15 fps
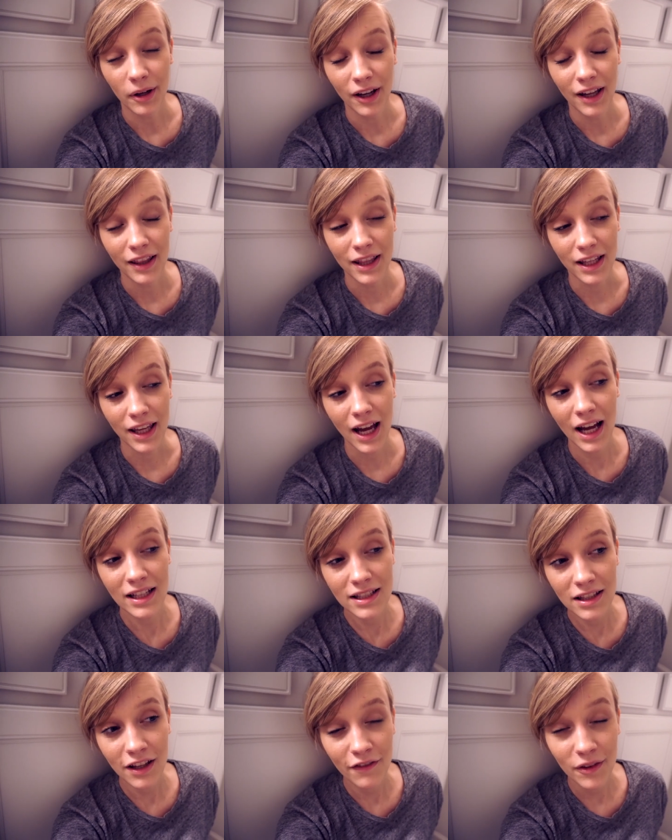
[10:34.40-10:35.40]
but the
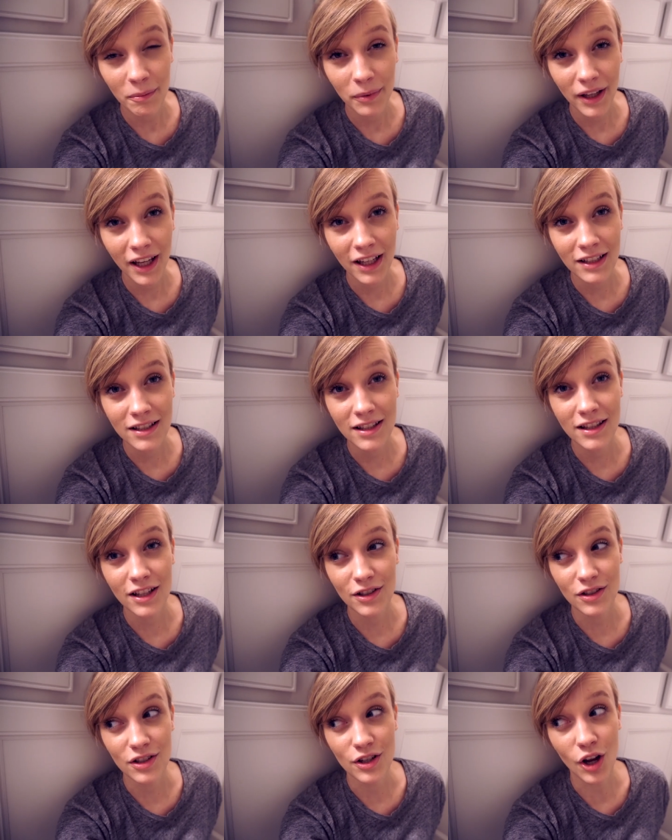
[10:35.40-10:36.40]
cats love the place.
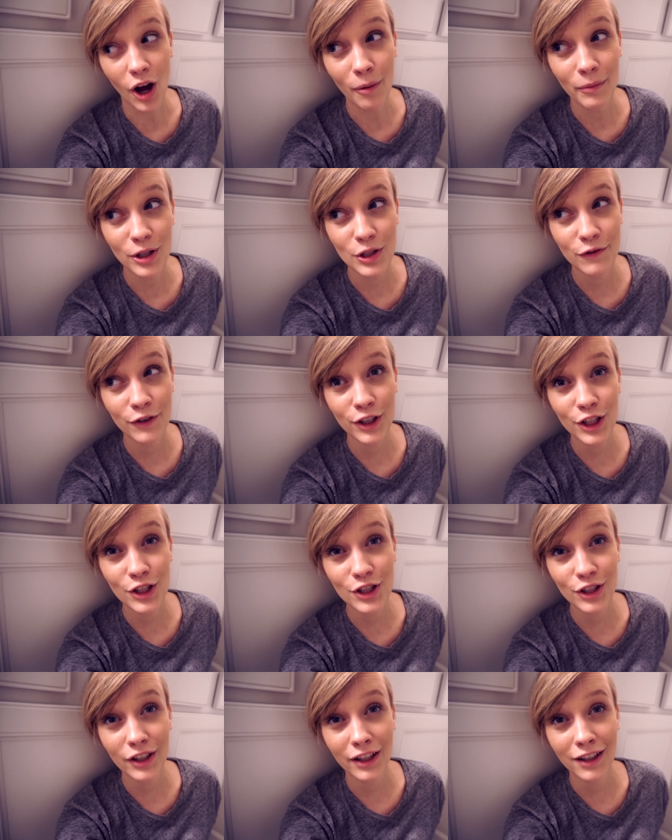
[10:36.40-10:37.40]
There's not much
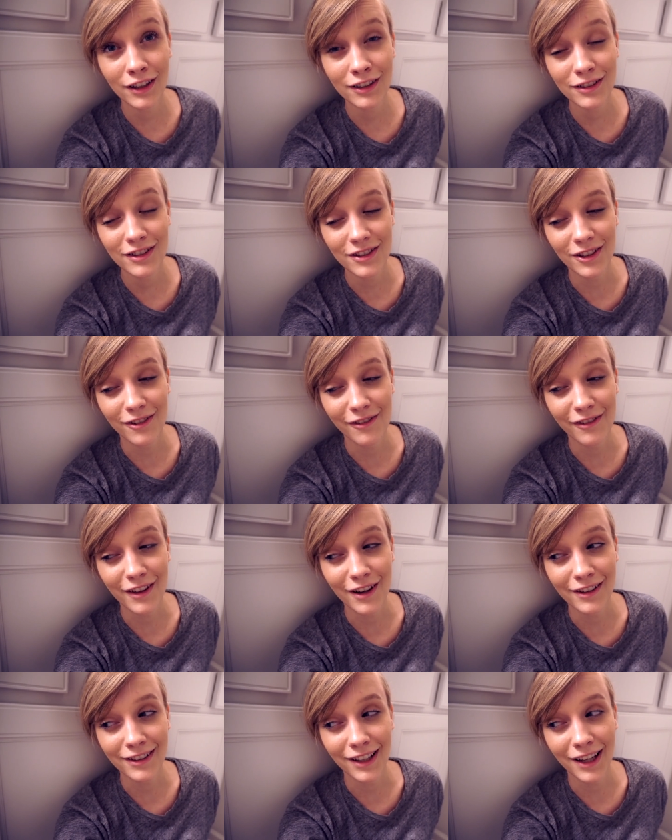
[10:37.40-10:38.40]
furniture here, so
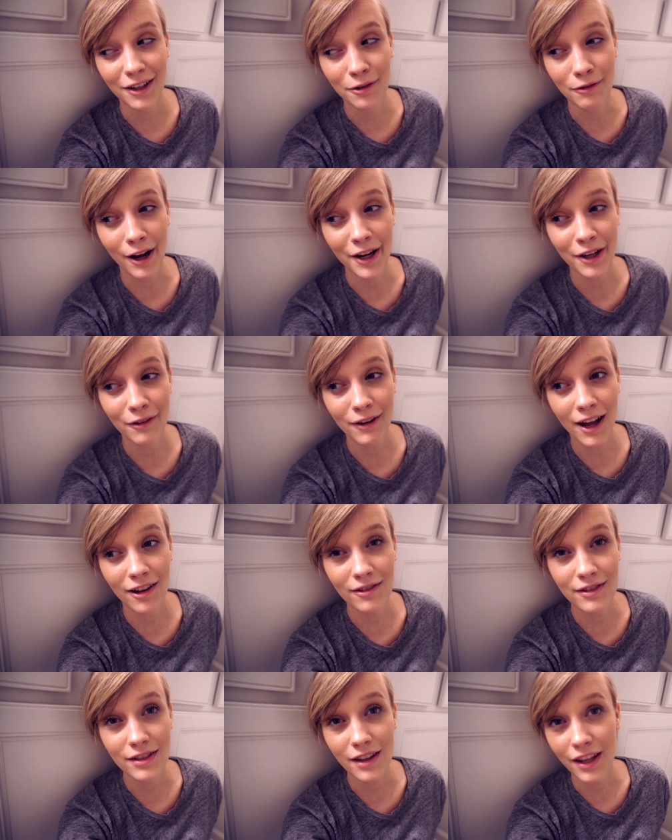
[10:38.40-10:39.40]
they're like running
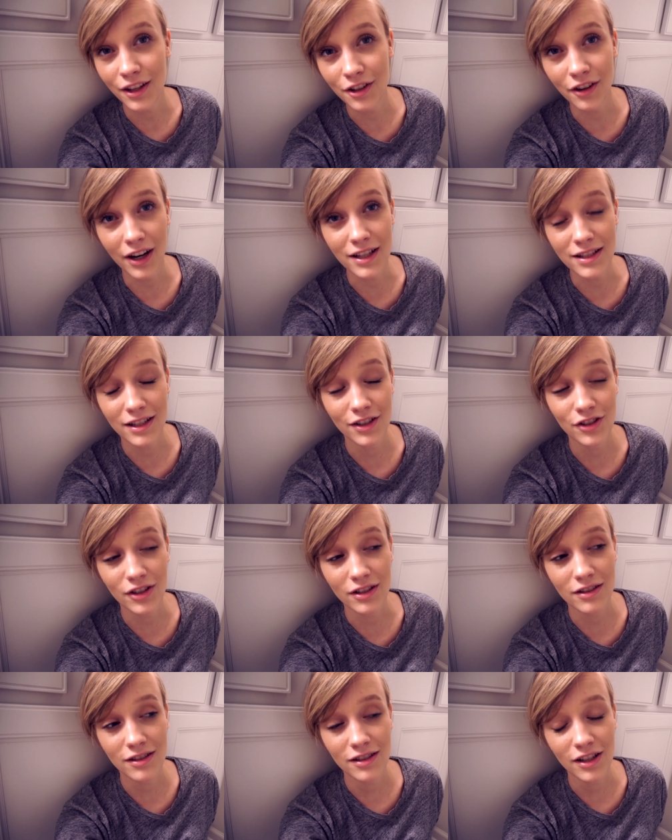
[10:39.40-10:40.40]
around like crazy,
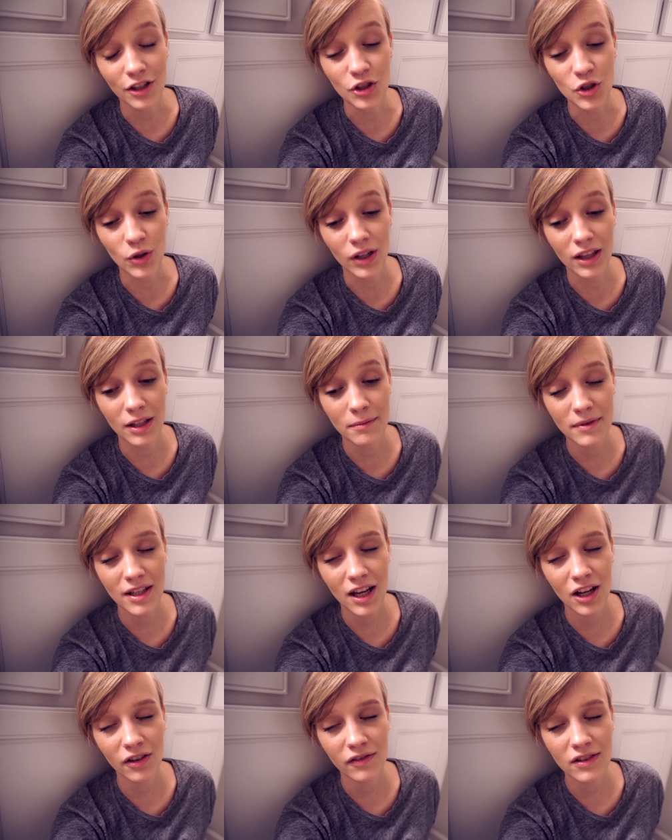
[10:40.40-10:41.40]
just enjoying
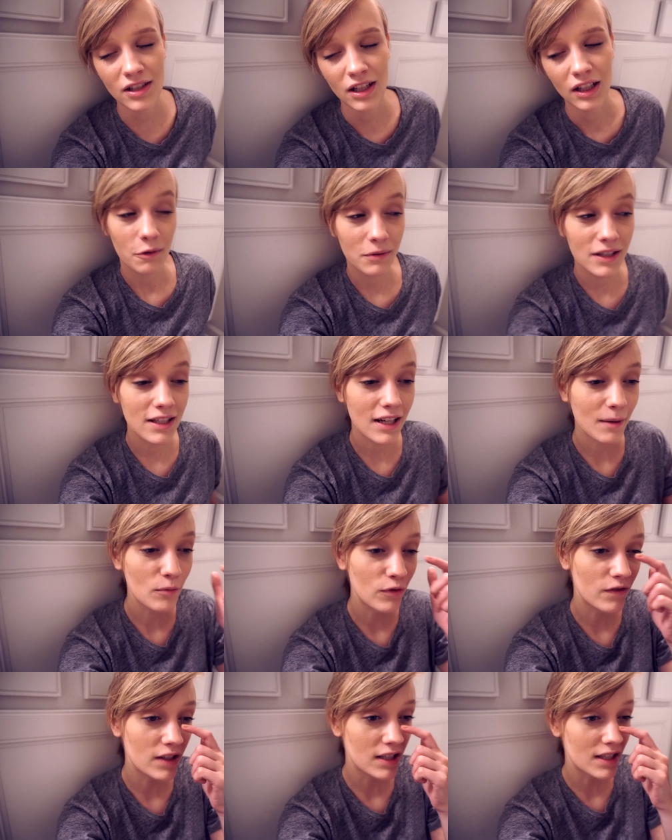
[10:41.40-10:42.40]
themselves. The reason I
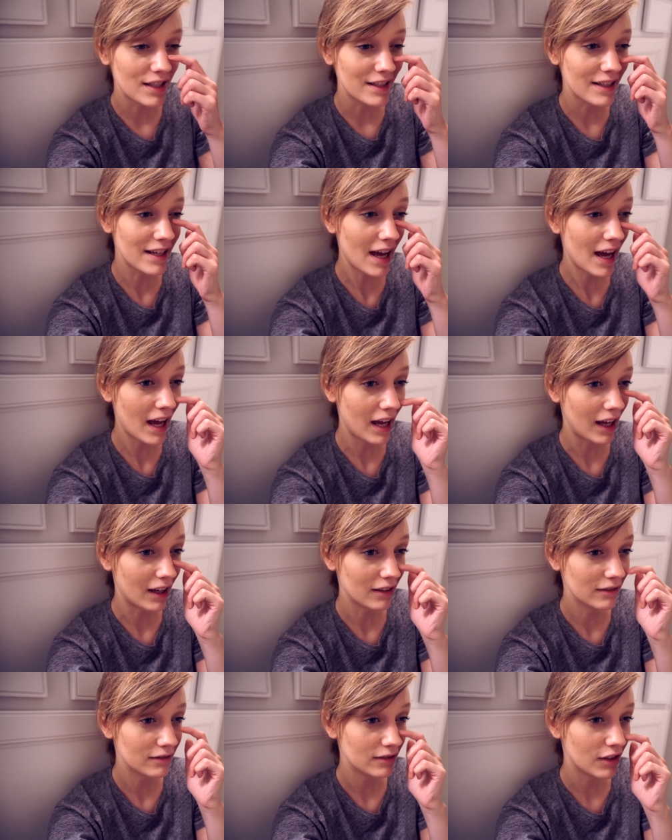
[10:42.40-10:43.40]
moved in
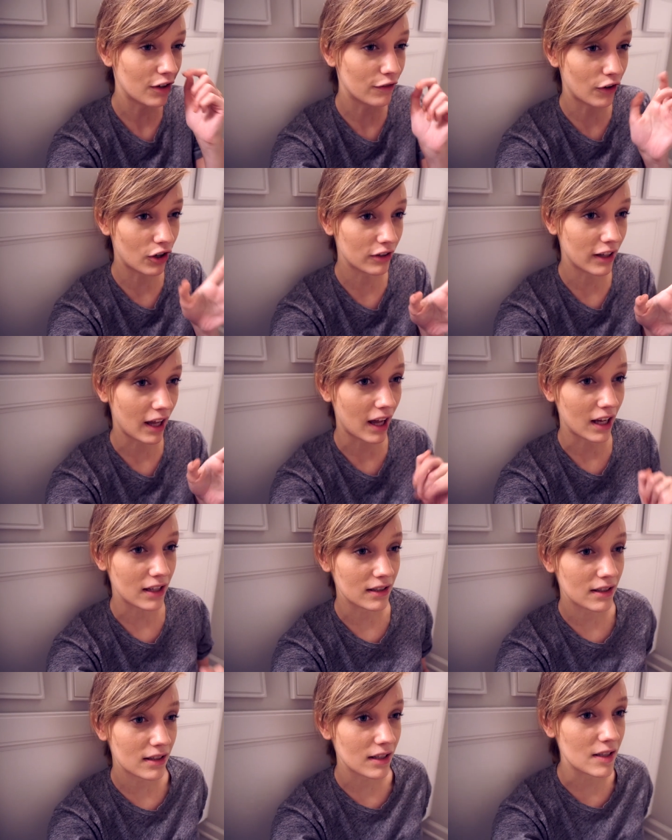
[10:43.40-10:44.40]
today, of all
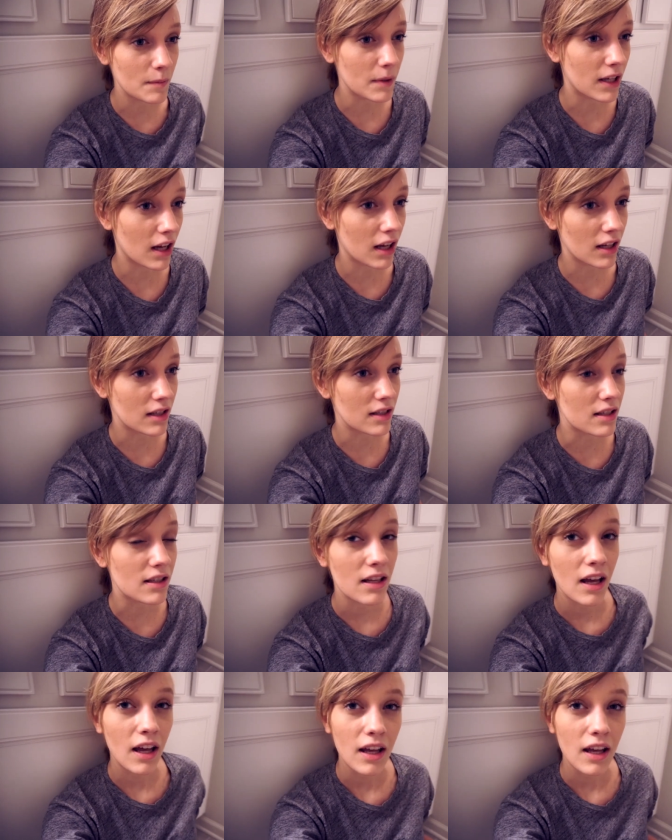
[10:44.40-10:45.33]
days, is because